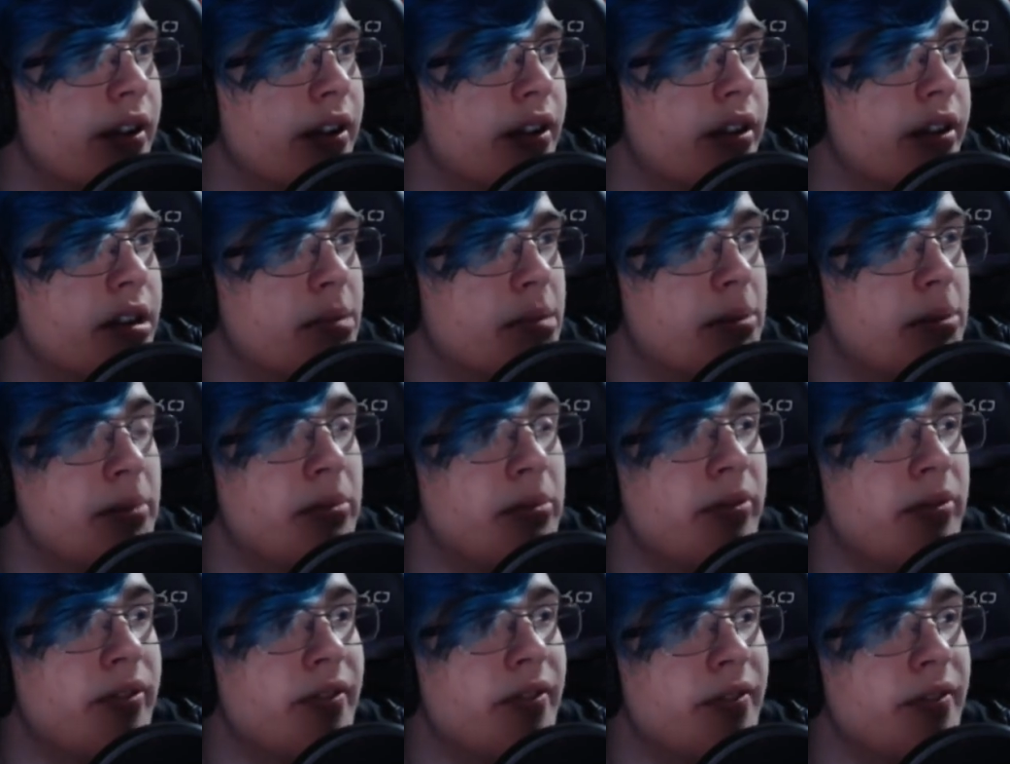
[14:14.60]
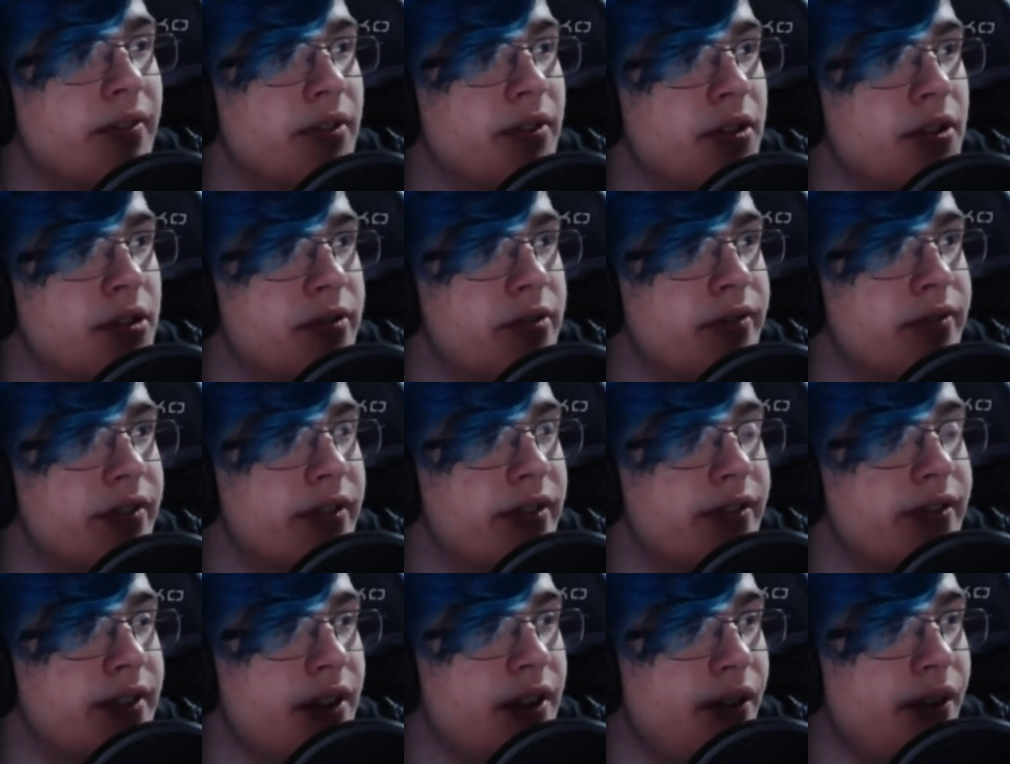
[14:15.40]
And to
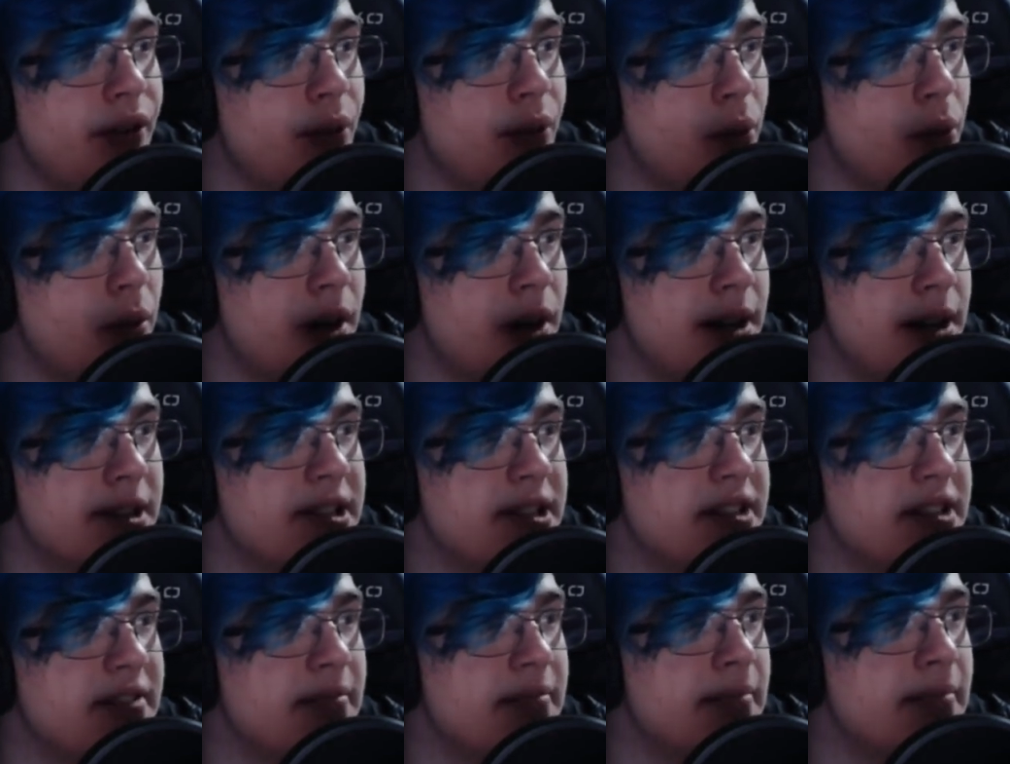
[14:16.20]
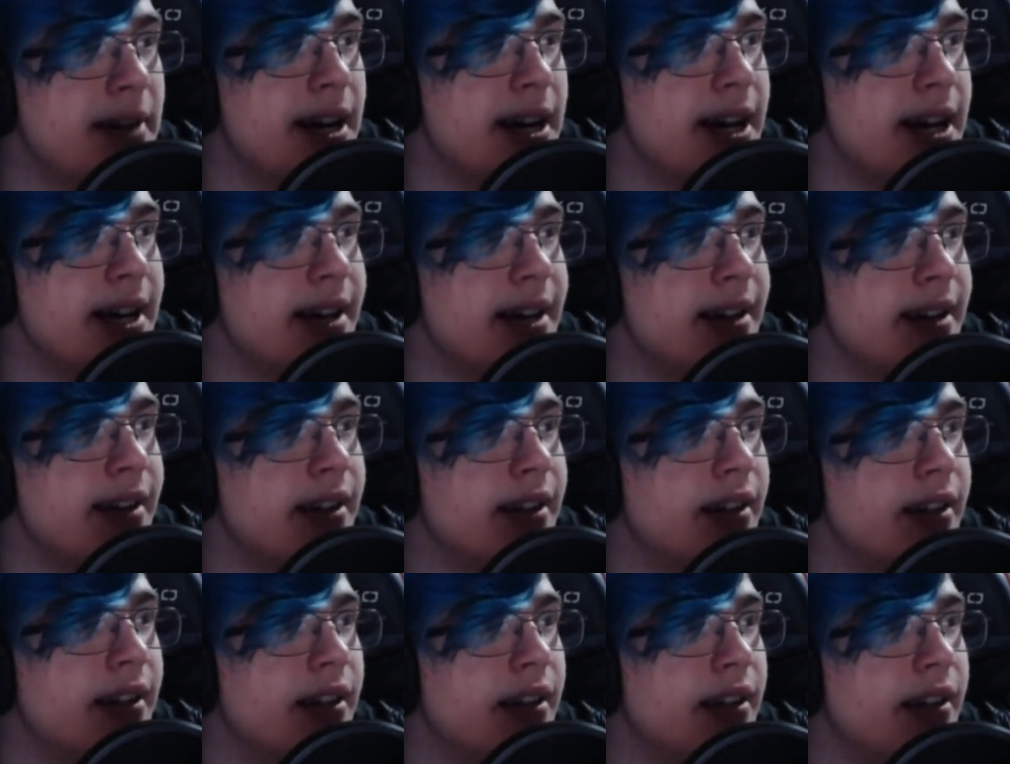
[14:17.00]
fulfill the wants of my
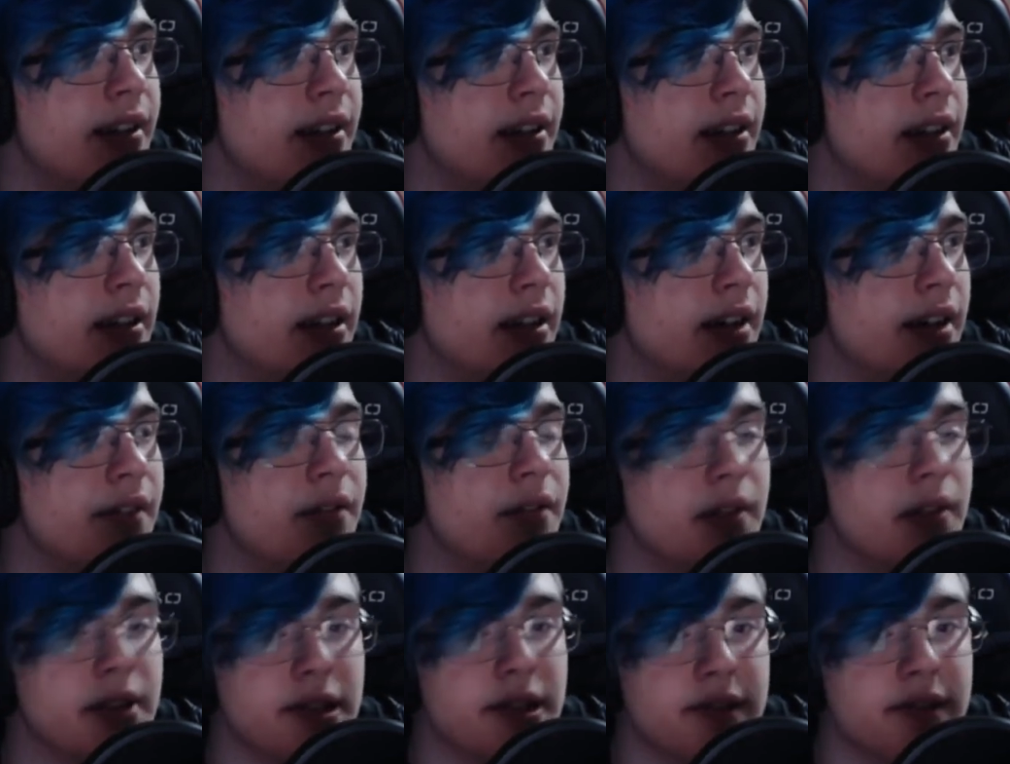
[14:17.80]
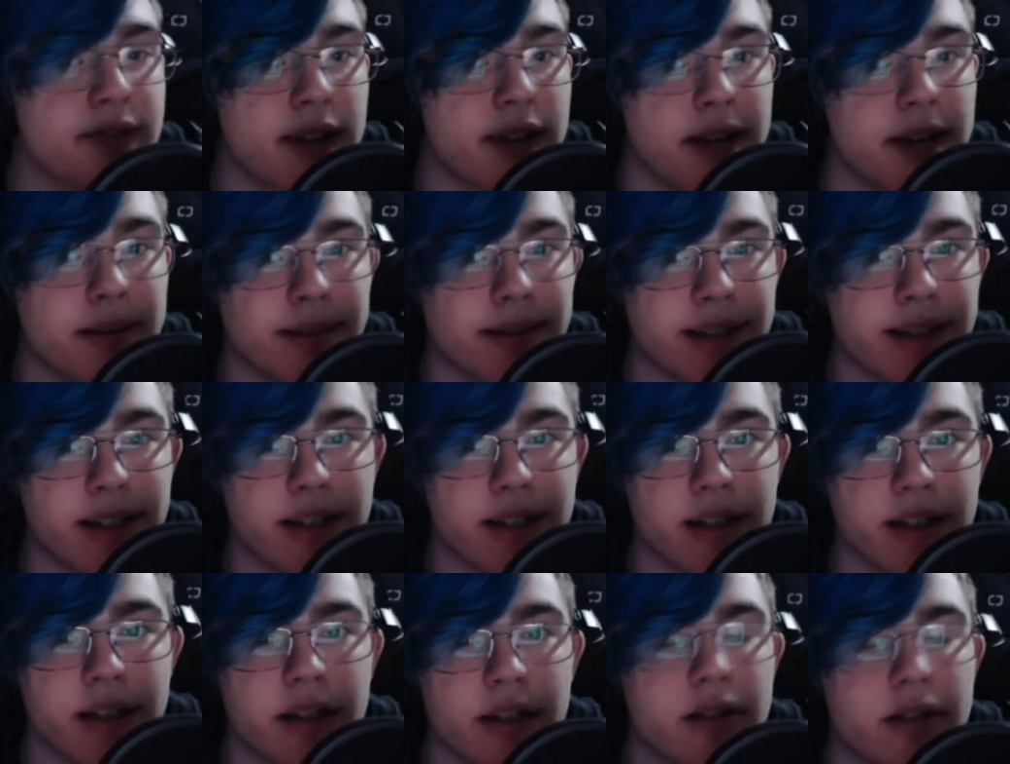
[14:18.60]
loved ones' family,
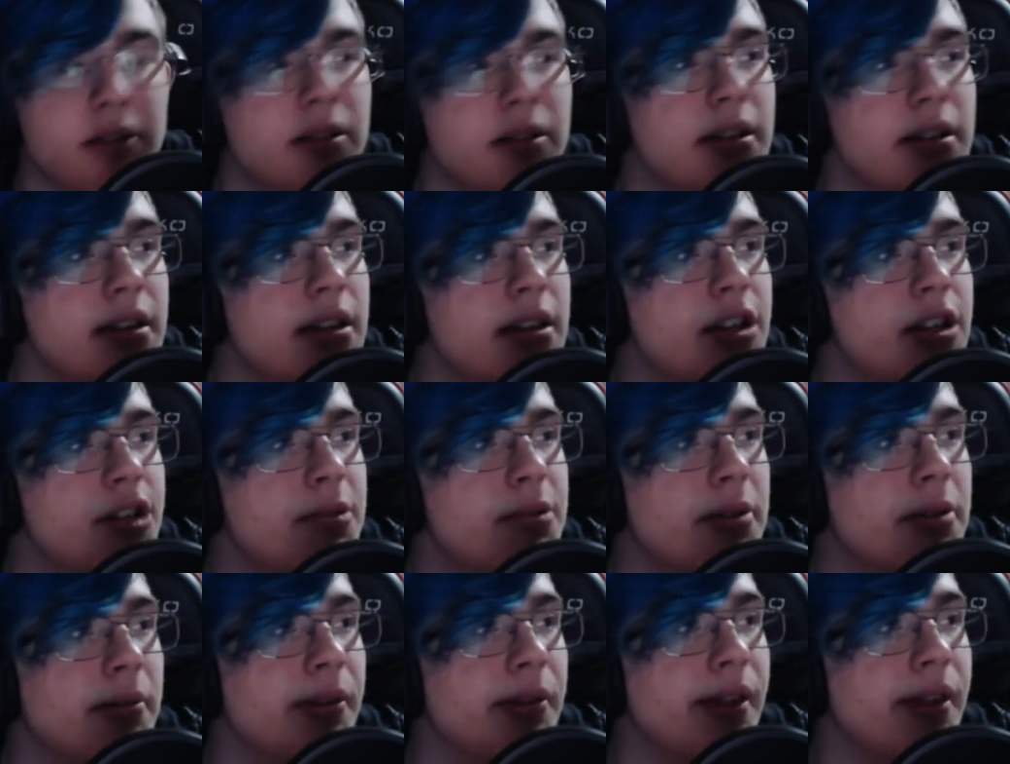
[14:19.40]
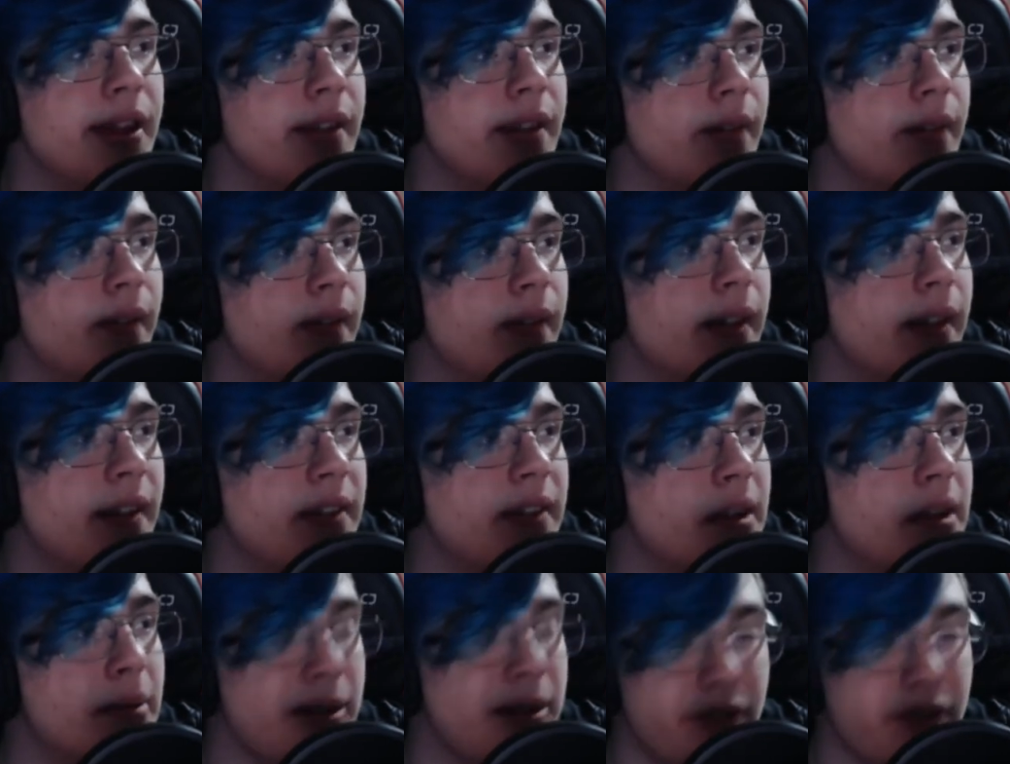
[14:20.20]
to be able to let
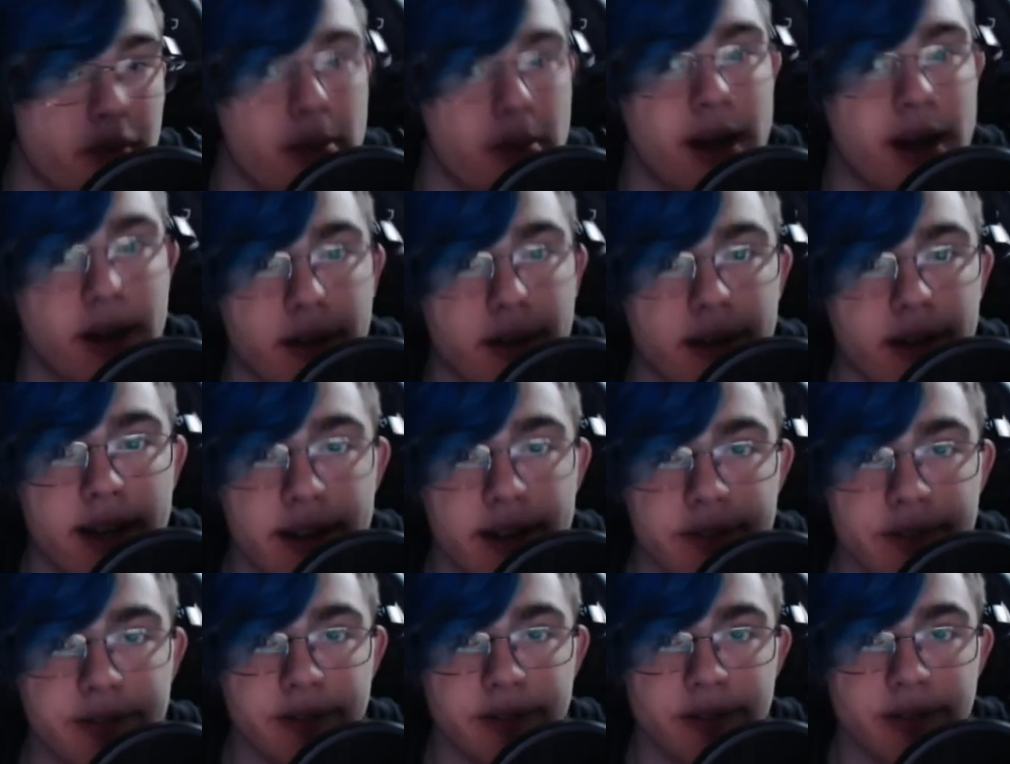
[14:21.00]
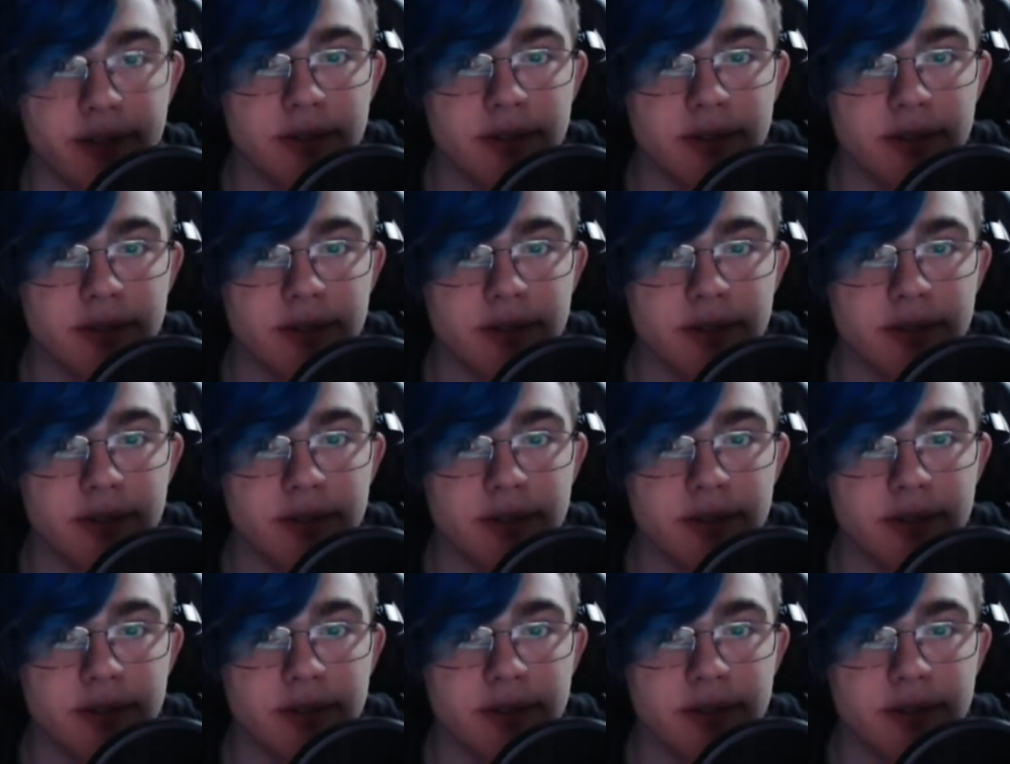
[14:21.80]
them have a better life.